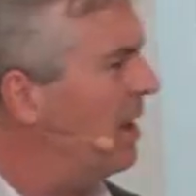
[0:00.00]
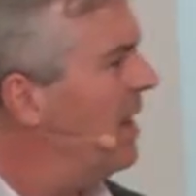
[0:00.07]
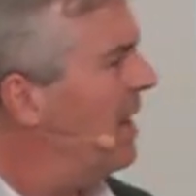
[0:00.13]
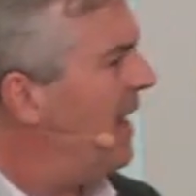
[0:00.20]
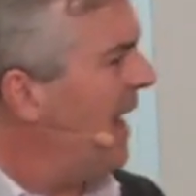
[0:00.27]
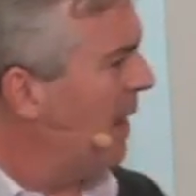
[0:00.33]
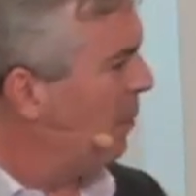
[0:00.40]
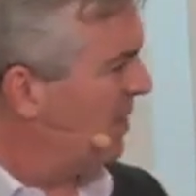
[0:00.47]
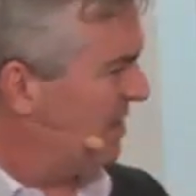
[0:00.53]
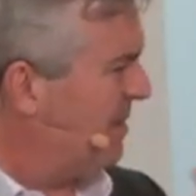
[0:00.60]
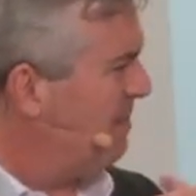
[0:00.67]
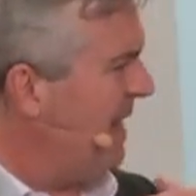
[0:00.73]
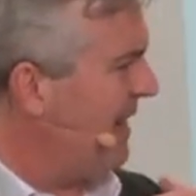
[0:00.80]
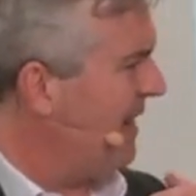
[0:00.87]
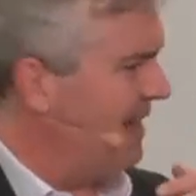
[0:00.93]
and wasn't
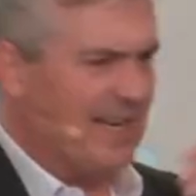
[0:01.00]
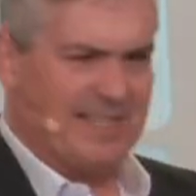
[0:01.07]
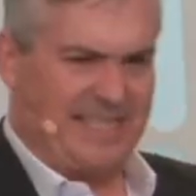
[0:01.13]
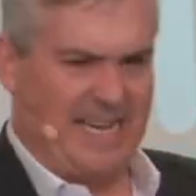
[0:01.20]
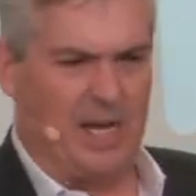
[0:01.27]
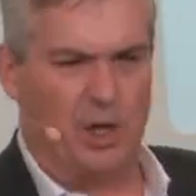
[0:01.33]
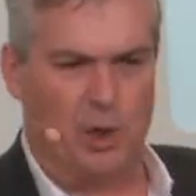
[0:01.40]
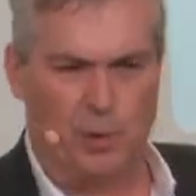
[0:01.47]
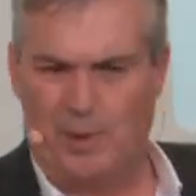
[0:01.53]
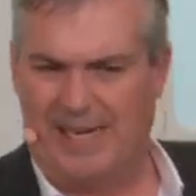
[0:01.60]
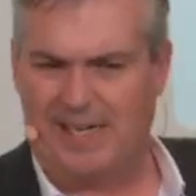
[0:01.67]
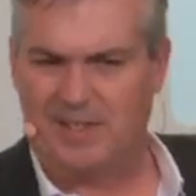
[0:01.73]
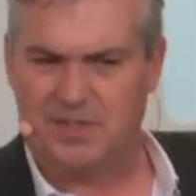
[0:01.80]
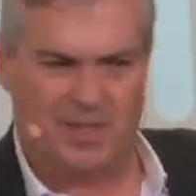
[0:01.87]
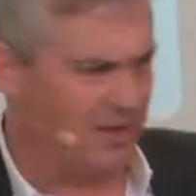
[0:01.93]
making Adele
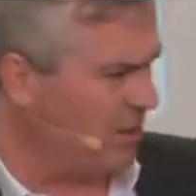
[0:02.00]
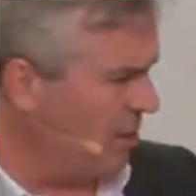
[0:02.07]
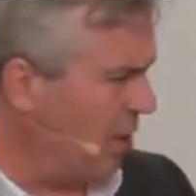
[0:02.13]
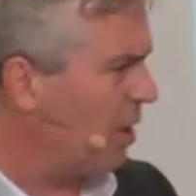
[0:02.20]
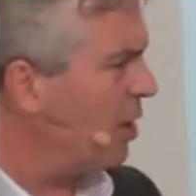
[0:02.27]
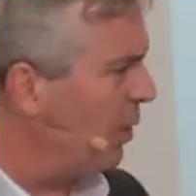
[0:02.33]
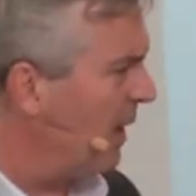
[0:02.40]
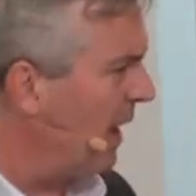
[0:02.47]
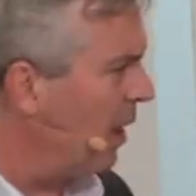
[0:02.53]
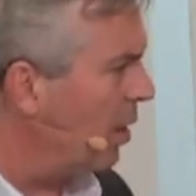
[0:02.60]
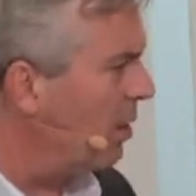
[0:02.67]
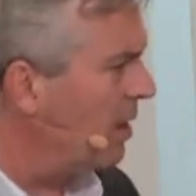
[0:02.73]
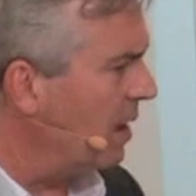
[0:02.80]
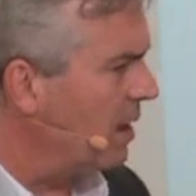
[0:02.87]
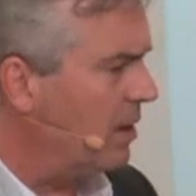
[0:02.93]
reconsider her career,
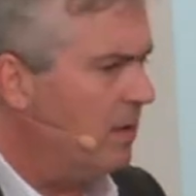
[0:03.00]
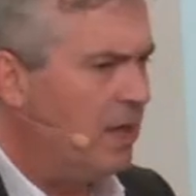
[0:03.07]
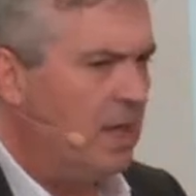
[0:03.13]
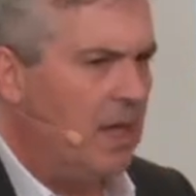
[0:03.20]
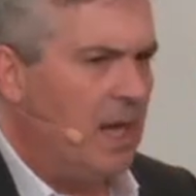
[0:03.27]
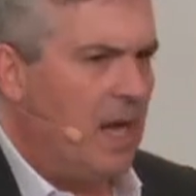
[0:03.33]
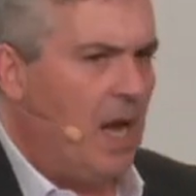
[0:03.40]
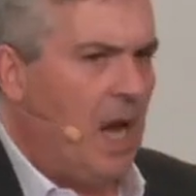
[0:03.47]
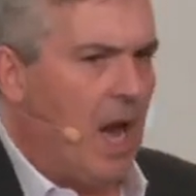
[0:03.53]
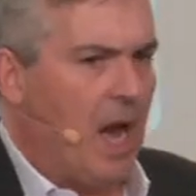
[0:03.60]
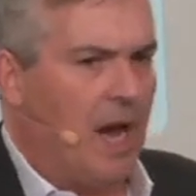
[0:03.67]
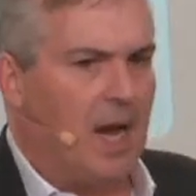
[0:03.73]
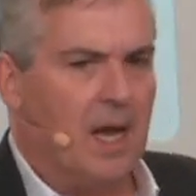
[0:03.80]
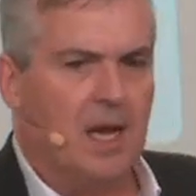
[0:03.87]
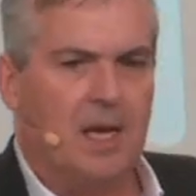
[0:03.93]
you
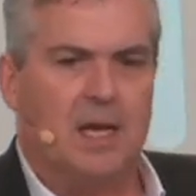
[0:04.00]
know.